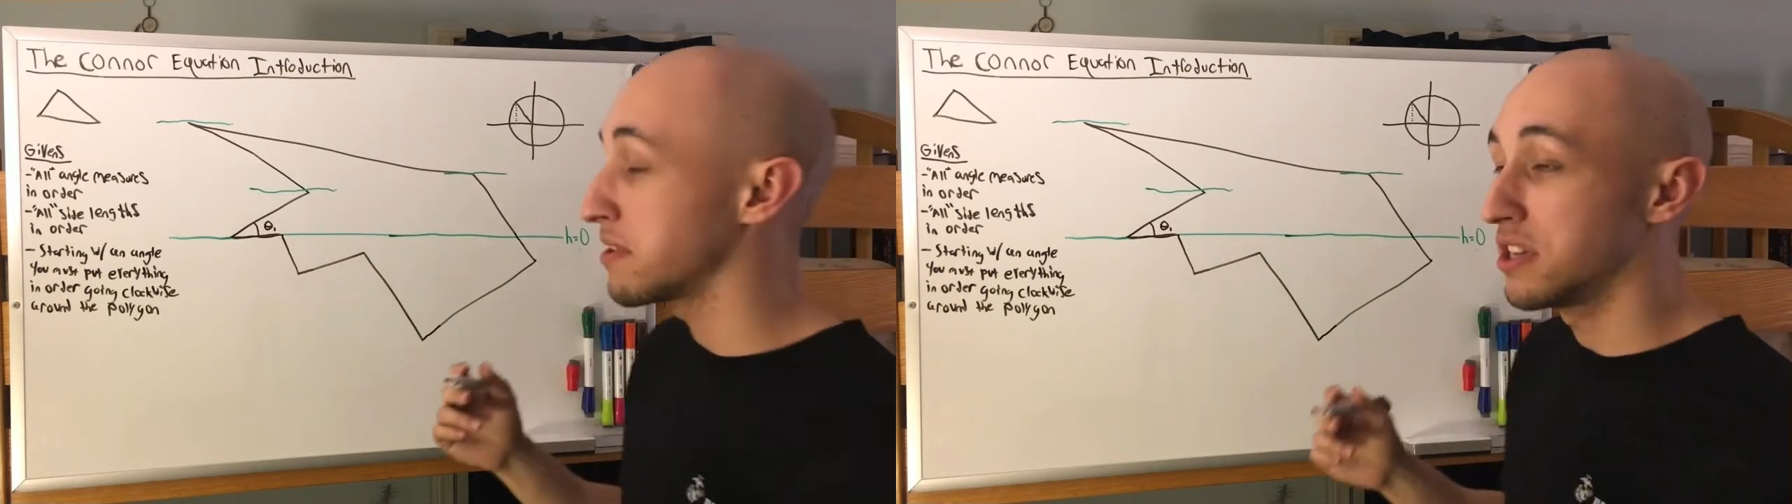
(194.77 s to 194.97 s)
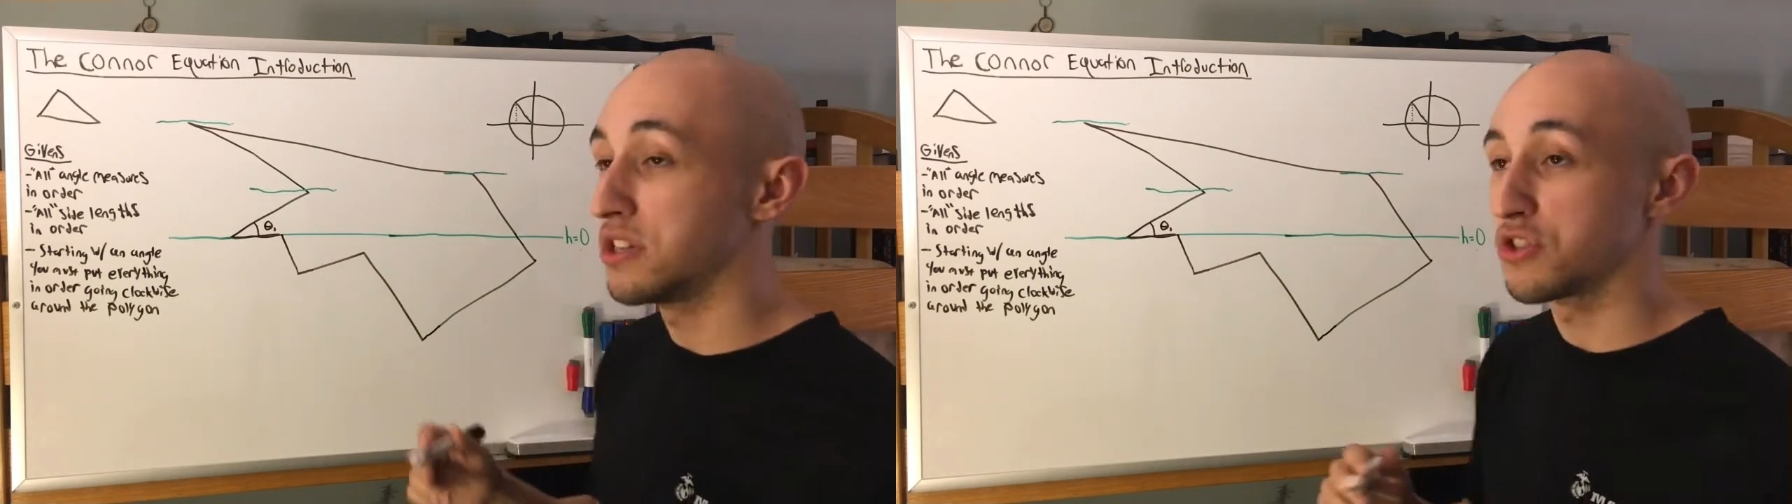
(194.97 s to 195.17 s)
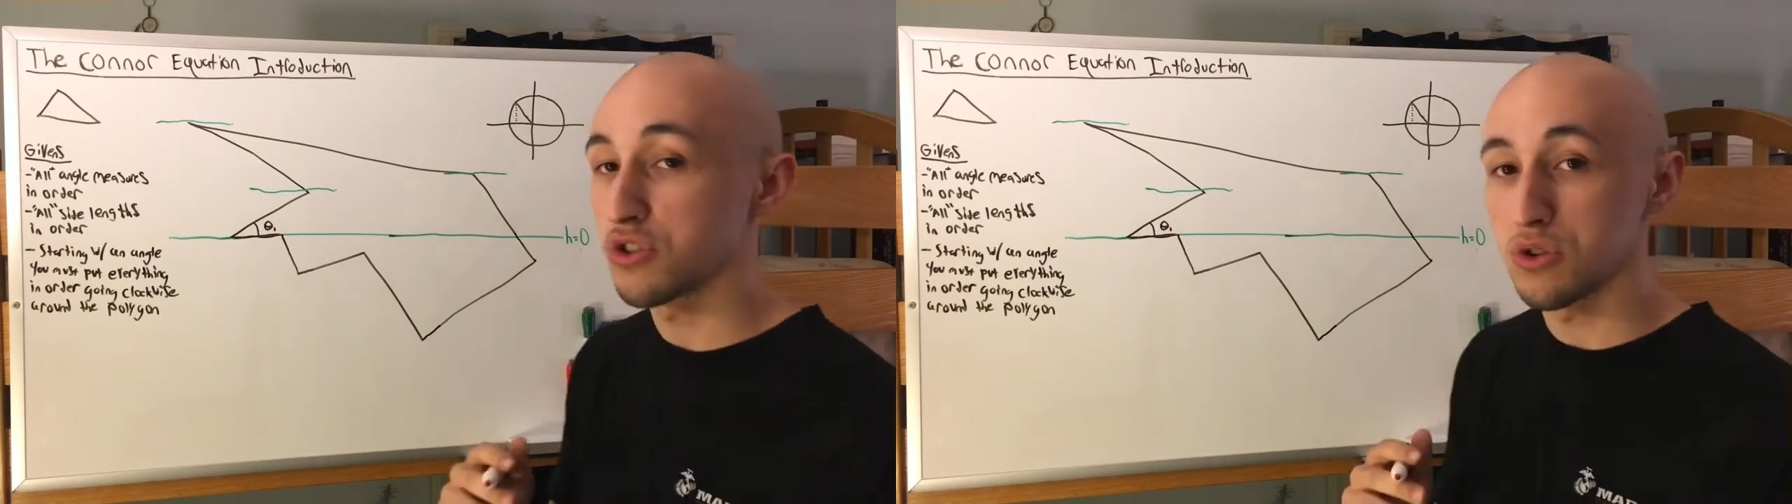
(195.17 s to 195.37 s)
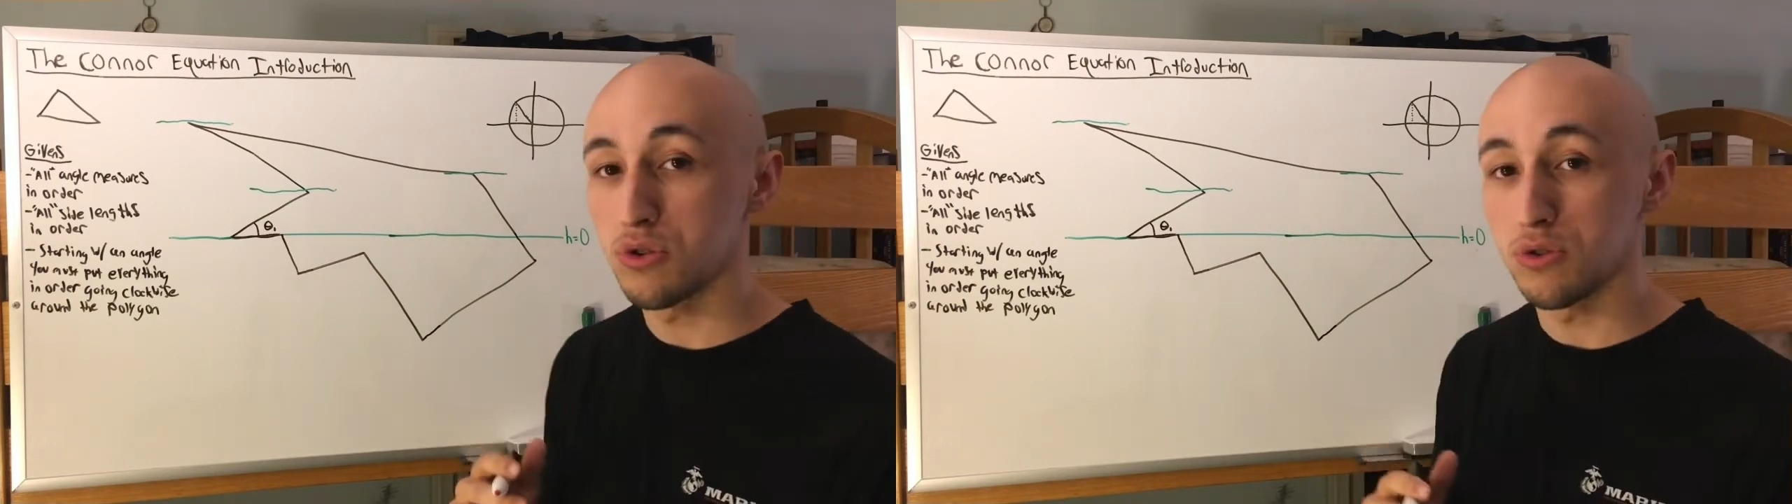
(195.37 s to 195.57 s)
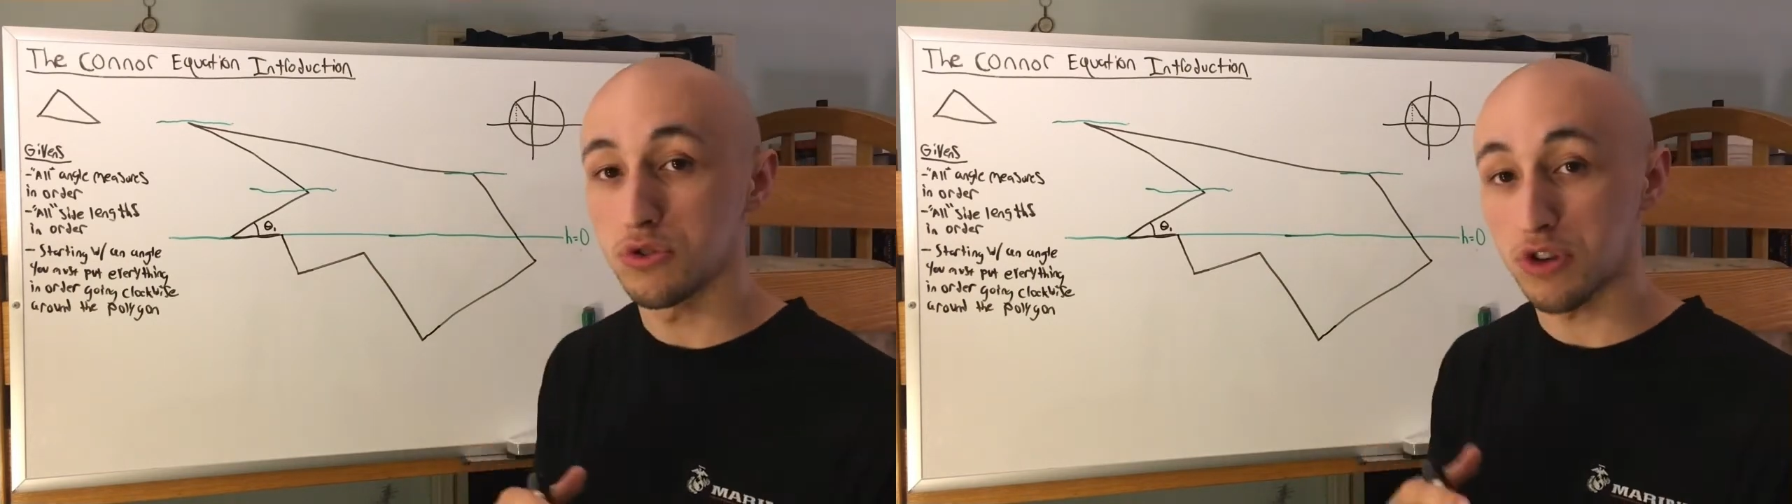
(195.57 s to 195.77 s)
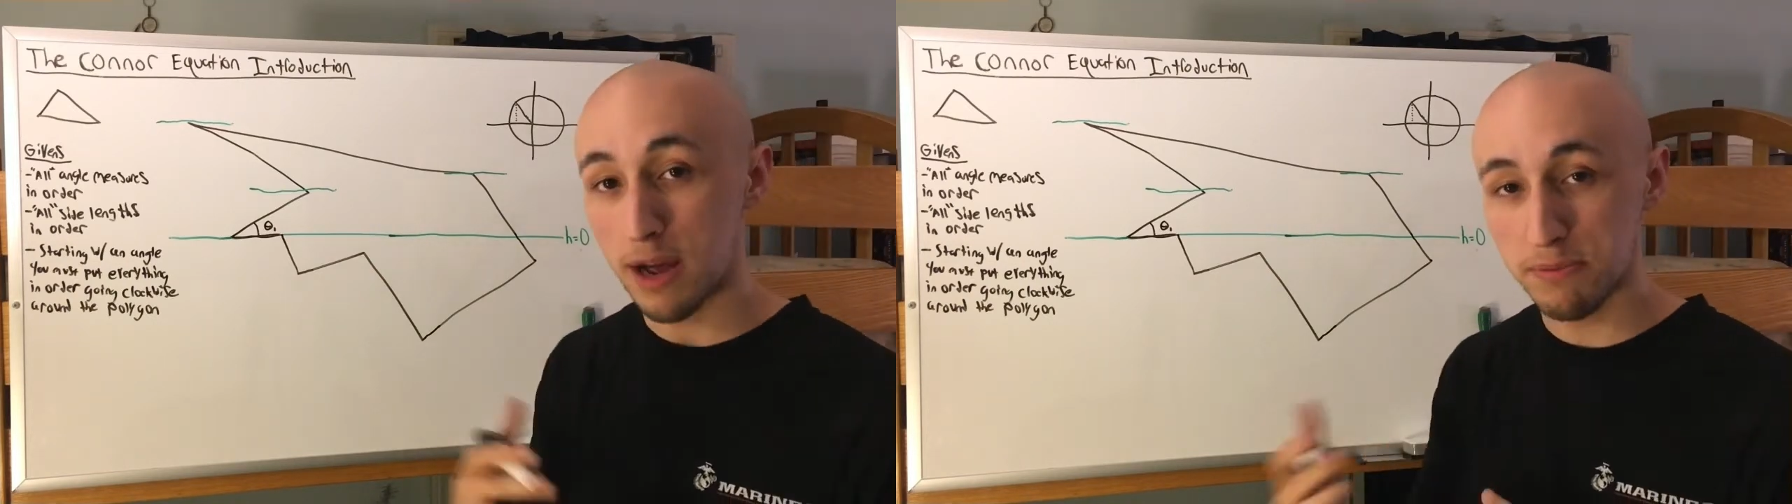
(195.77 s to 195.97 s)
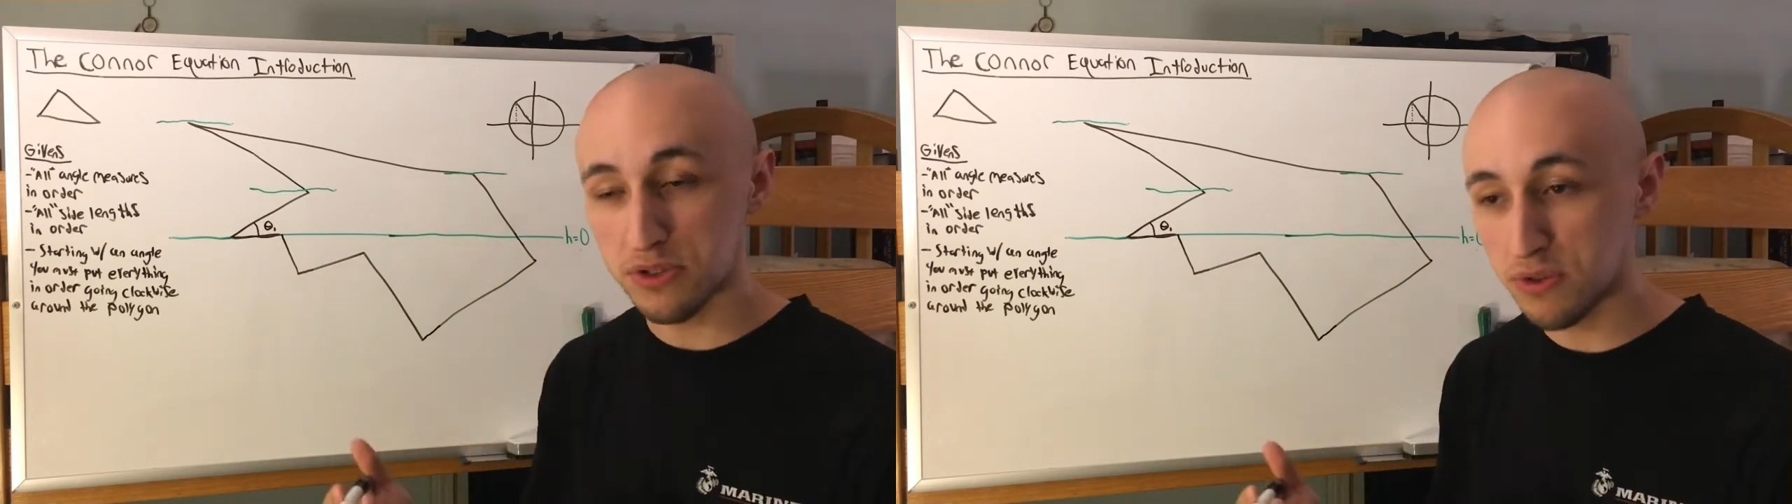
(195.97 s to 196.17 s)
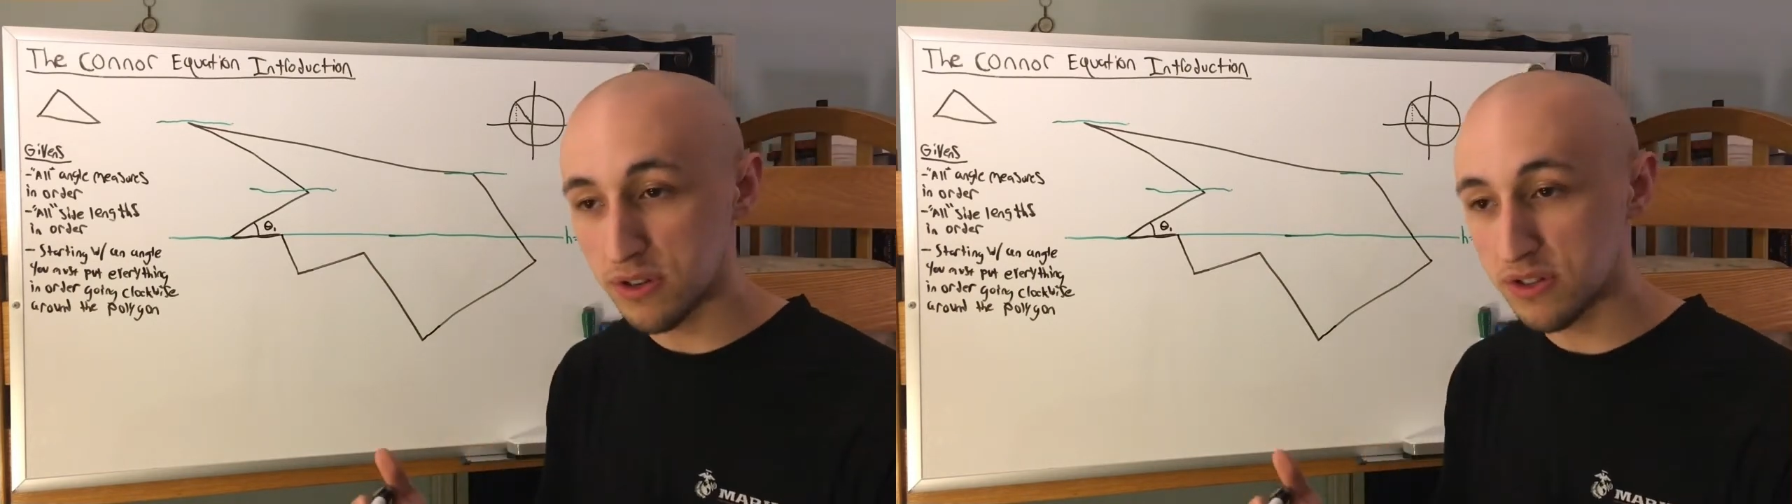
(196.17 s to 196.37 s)
into
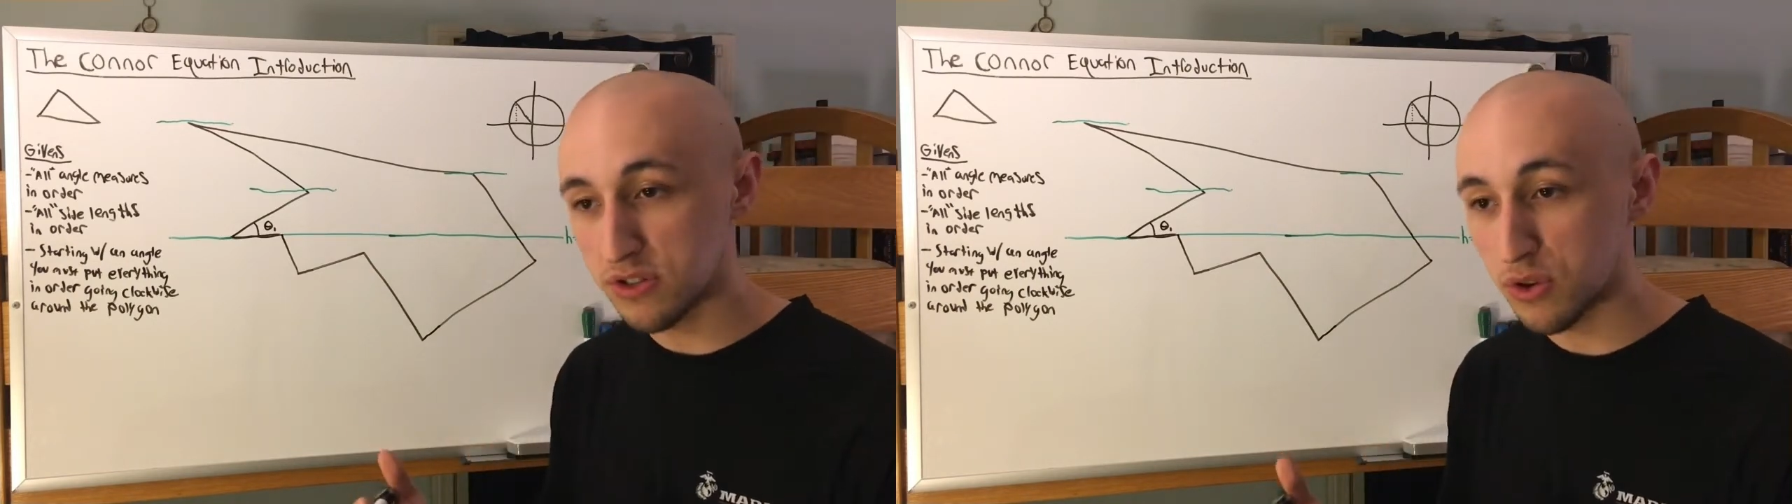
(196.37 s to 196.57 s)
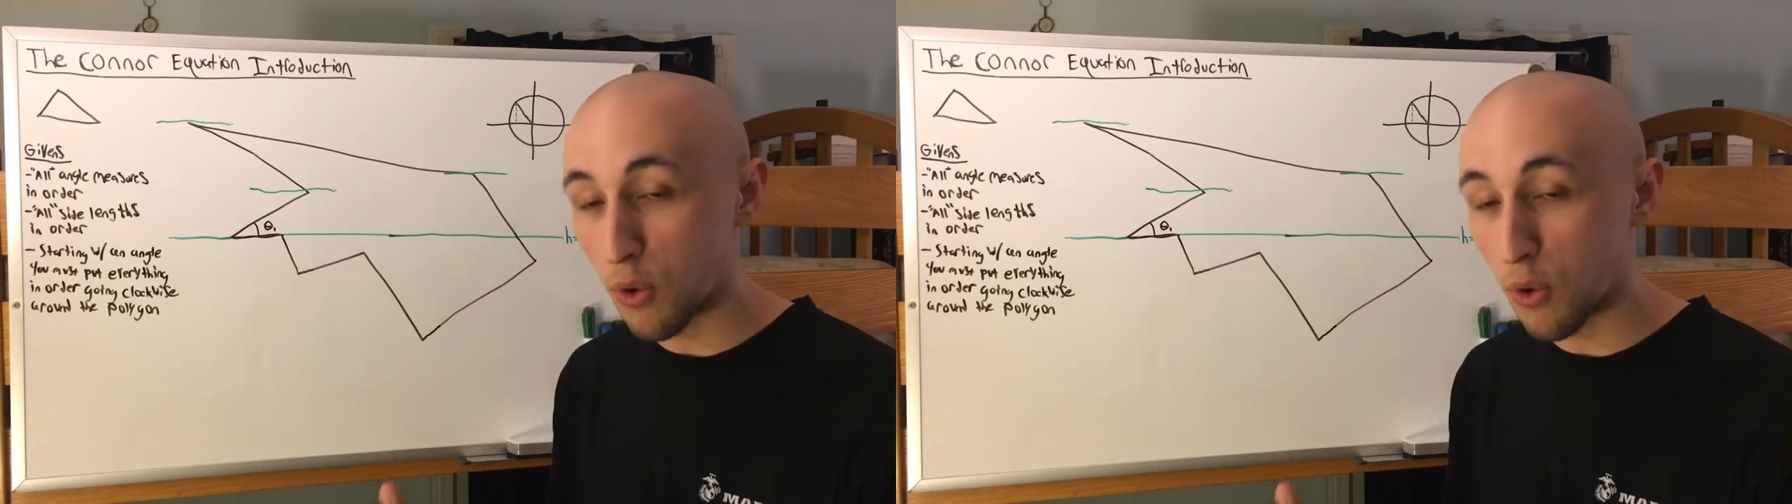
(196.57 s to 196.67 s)
trapezoids